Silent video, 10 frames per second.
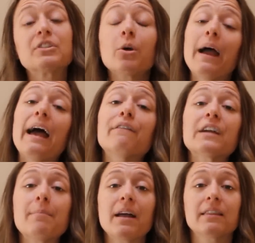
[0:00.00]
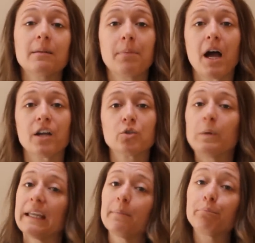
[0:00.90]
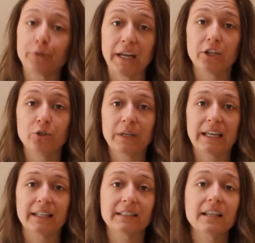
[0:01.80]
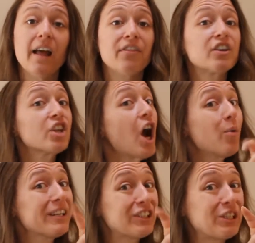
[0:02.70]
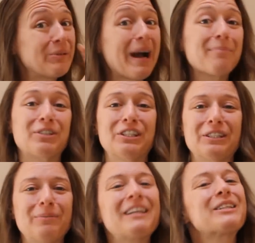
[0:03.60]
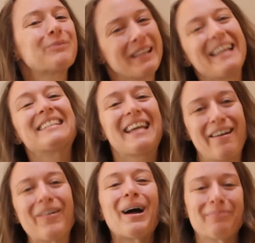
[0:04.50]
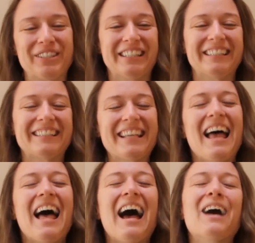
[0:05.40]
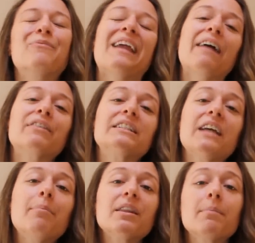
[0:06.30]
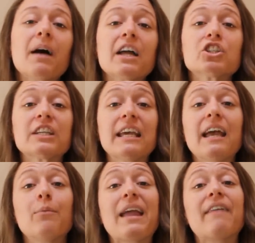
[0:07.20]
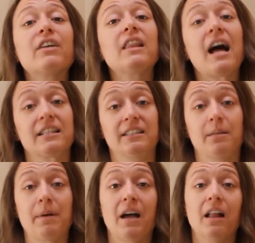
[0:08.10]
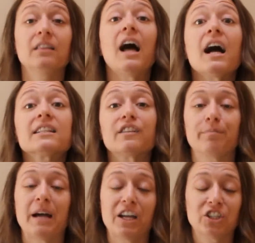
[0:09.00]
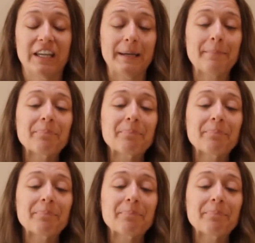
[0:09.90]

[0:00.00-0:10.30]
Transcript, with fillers: So every month in Posh we get brand new kits. There's always two options because we like to have options. Um, we have a Double the Posh kit and we have a Lots, the, lots of Posh kit.